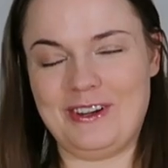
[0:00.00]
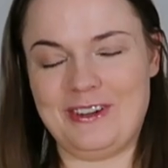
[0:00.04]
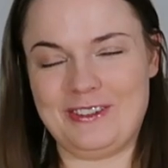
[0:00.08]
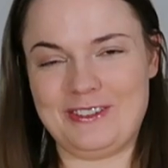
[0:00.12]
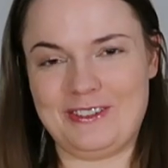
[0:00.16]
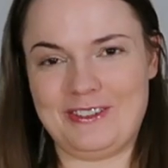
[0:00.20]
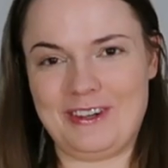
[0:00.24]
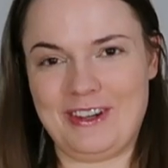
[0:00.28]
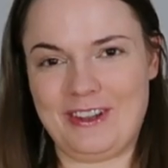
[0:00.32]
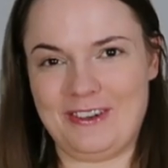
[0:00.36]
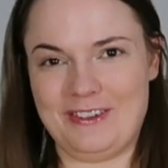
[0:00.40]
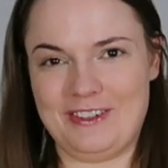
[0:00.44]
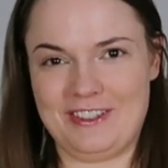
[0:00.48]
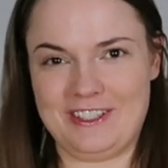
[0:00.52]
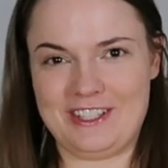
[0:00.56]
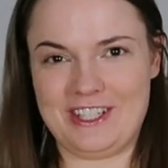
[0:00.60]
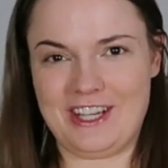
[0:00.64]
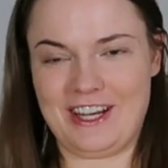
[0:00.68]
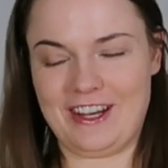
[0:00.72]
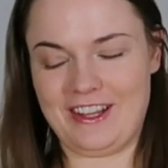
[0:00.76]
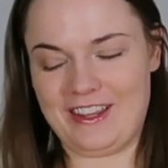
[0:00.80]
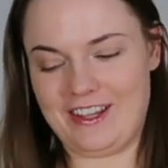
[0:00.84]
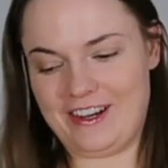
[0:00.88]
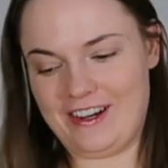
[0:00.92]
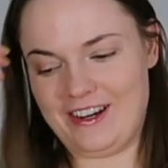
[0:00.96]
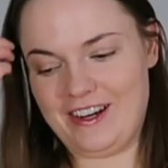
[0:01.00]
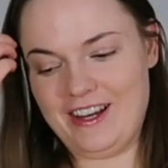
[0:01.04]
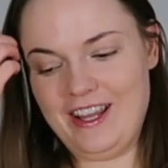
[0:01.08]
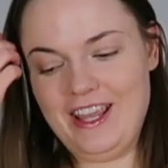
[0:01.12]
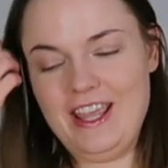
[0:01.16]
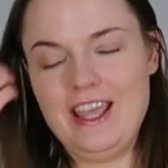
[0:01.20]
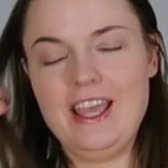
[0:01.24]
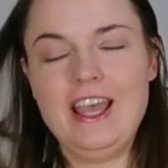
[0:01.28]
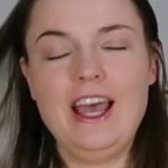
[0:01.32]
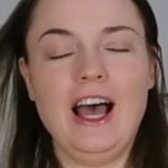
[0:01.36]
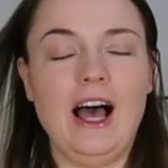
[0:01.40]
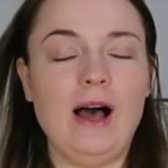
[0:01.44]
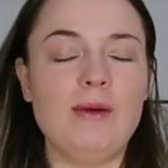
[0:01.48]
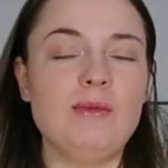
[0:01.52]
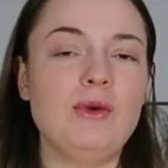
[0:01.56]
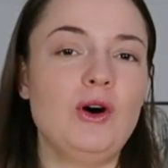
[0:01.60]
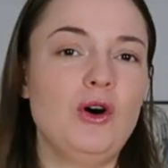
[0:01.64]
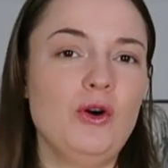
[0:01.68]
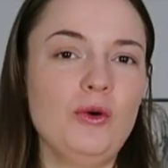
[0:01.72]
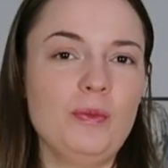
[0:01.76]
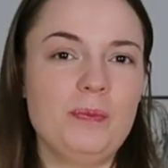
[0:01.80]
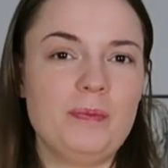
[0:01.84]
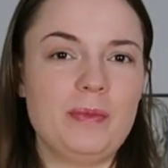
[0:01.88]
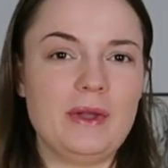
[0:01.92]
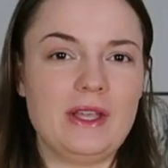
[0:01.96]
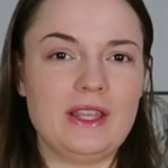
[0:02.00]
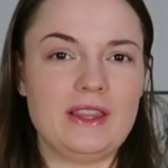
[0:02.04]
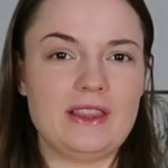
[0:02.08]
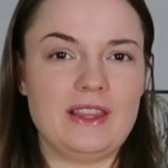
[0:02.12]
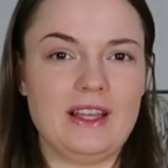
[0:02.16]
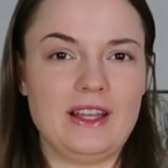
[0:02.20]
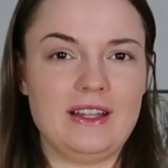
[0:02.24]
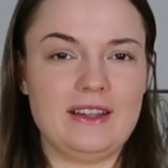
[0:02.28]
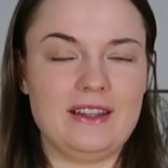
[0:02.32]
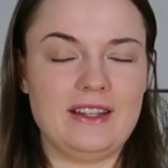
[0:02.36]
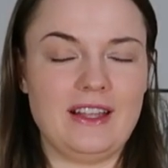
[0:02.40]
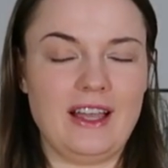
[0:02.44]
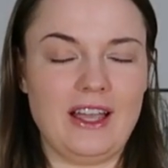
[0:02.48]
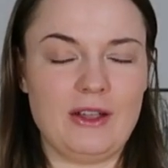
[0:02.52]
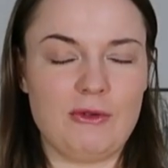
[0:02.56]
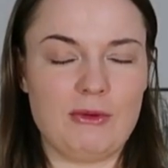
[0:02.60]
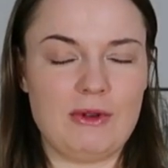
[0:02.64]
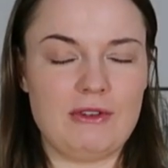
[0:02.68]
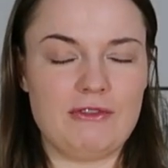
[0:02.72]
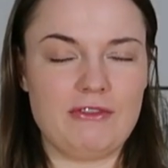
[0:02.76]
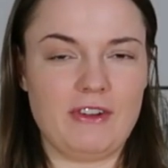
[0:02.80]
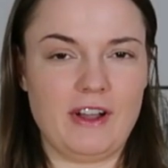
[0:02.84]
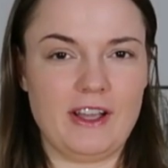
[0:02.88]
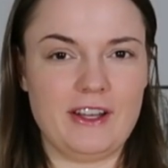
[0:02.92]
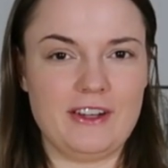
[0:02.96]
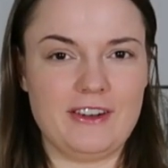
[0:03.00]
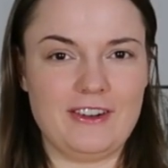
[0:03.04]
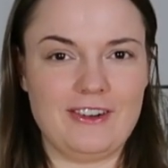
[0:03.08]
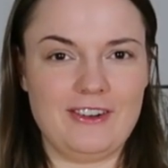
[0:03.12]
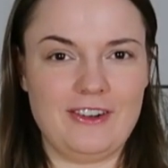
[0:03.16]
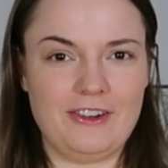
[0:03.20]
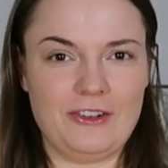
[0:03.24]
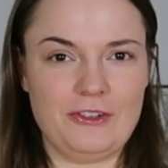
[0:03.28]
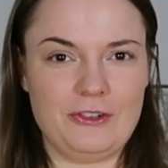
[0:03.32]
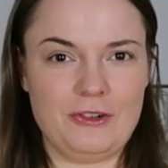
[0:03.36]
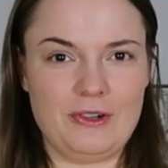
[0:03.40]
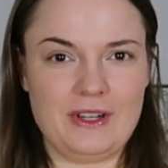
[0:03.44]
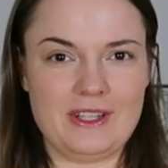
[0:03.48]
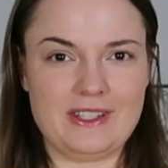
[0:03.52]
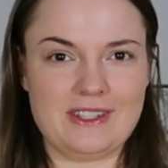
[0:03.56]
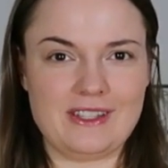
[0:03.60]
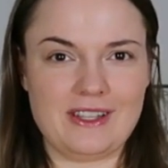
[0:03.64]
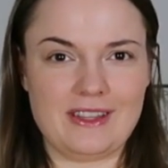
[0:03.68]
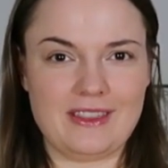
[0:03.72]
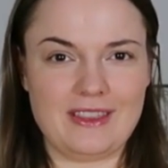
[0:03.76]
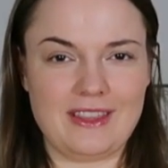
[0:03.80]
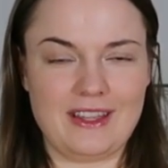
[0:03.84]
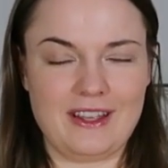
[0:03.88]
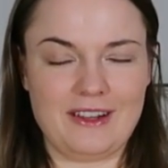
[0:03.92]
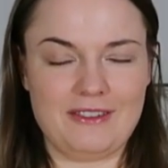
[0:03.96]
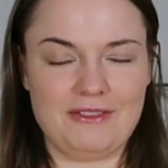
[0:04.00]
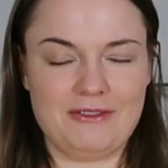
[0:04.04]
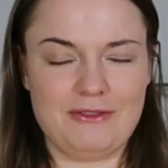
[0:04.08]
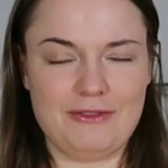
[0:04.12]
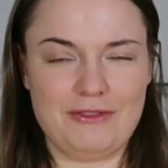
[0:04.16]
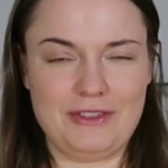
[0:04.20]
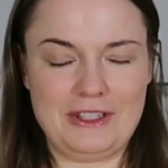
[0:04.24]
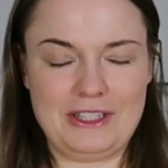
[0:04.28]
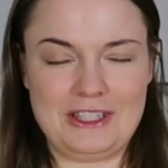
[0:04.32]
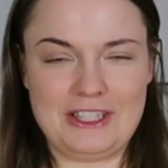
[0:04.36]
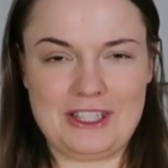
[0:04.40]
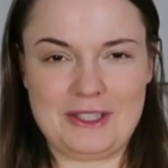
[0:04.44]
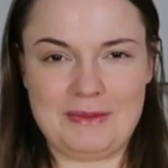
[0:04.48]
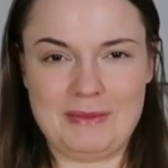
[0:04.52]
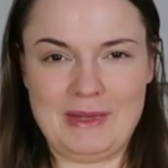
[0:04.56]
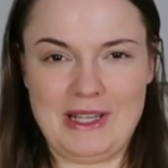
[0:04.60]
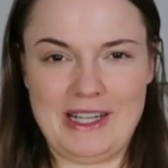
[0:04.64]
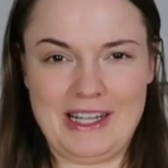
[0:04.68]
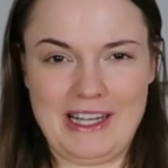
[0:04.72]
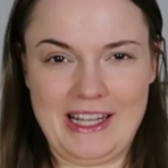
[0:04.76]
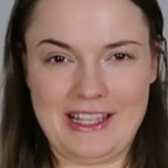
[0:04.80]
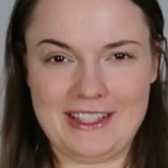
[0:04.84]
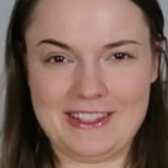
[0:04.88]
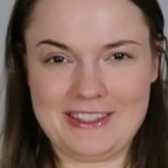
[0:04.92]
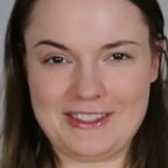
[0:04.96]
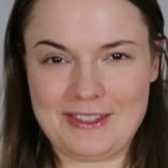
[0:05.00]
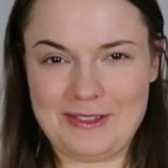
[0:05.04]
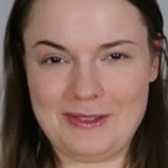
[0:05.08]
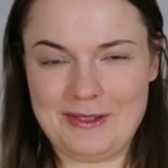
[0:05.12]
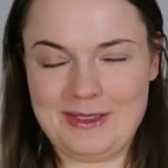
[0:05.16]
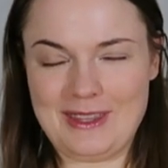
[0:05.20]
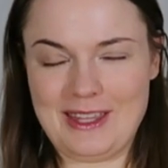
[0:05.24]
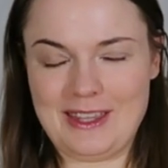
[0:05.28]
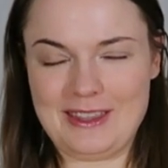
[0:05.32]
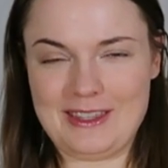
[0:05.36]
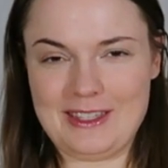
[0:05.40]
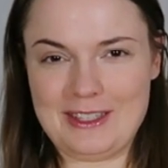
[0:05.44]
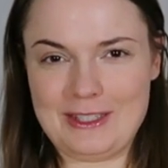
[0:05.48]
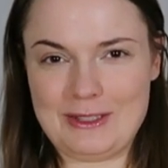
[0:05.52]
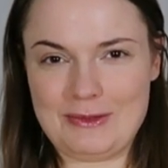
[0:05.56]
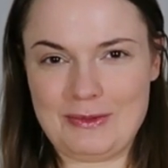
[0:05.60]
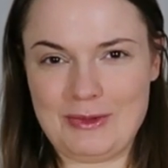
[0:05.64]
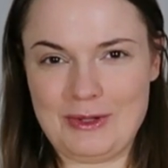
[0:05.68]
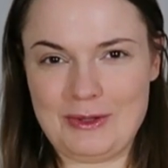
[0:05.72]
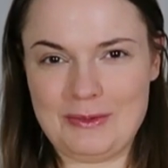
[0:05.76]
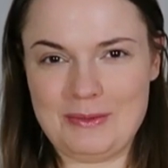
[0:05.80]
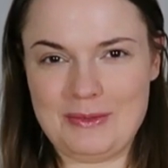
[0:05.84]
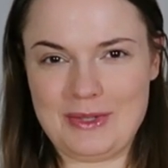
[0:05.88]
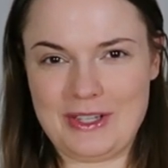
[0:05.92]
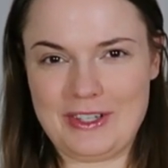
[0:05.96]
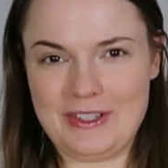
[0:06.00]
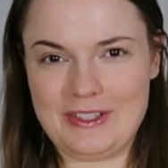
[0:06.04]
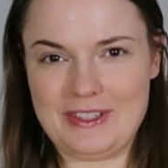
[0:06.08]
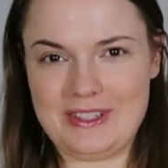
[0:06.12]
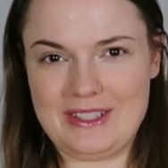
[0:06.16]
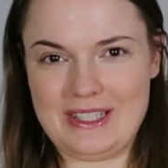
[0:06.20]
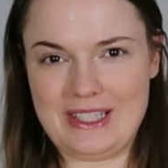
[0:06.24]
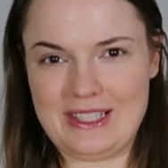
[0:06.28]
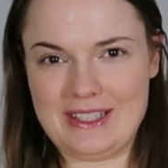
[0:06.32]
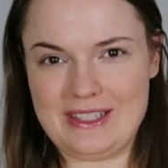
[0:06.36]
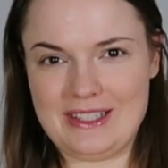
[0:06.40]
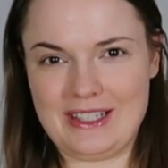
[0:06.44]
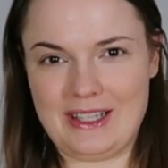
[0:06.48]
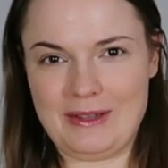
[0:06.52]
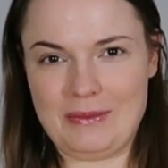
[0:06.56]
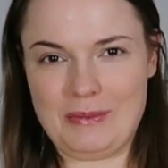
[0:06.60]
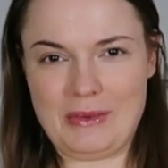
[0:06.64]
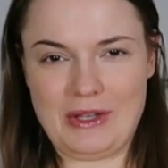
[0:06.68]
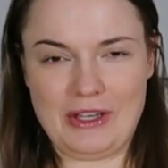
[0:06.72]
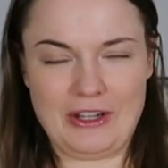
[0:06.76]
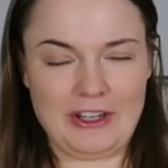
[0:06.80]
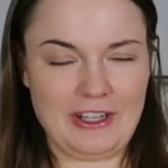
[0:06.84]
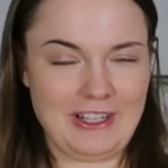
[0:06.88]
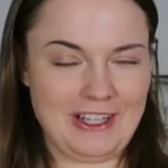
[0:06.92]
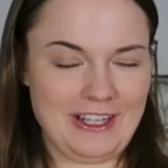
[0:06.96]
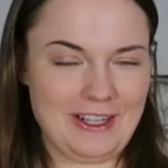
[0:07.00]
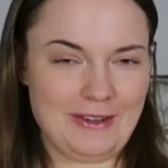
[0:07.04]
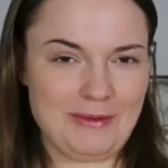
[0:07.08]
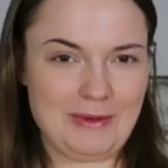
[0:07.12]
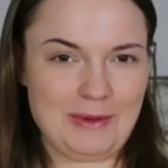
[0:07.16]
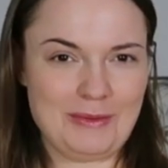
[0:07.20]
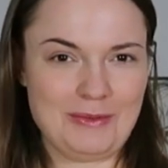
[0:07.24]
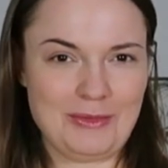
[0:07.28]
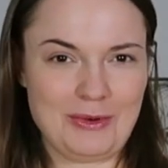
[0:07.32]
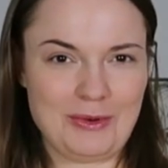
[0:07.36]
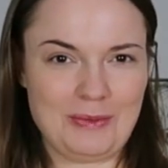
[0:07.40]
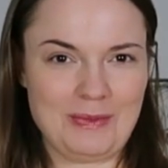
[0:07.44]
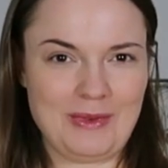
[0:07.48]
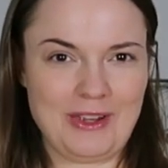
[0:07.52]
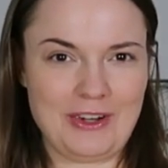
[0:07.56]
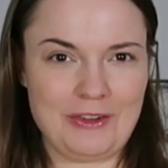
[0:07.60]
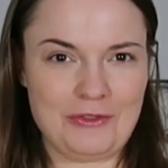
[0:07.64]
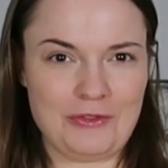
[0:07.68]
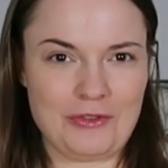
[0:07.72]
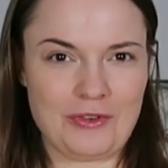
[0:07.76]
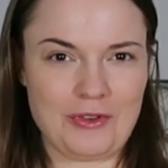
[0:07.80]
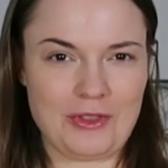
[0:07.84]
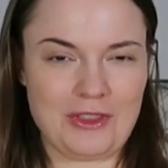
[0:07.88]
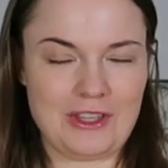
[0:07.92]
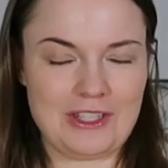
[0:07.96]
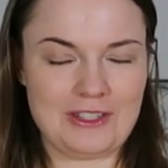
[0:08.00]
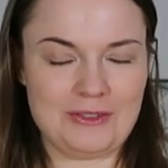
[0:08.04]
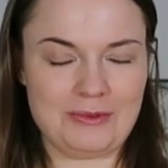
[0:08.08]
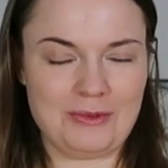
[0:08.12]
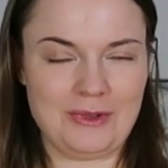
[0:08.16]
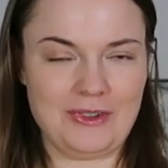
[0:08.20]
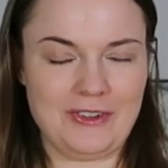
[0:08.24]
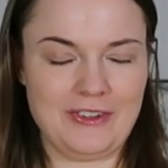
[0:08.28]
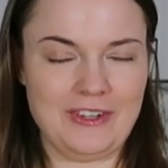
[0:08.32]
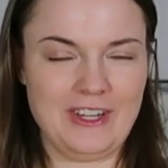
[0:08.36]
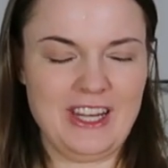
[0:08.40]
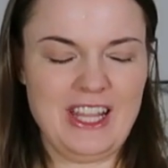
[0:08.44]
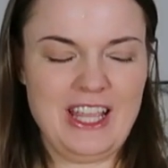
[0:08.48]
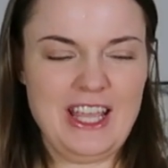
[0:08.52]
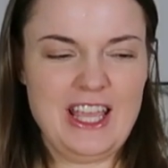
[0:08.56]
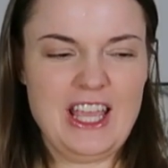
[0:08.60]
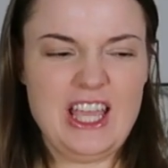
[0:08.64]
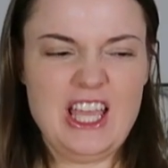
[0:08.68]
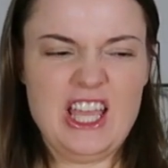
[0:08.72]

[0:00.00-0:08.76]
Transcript: the laundry on a the chair there i'm hoping that i will find a laundry set that fits me less good than this one because since i paid a little bit more money for this one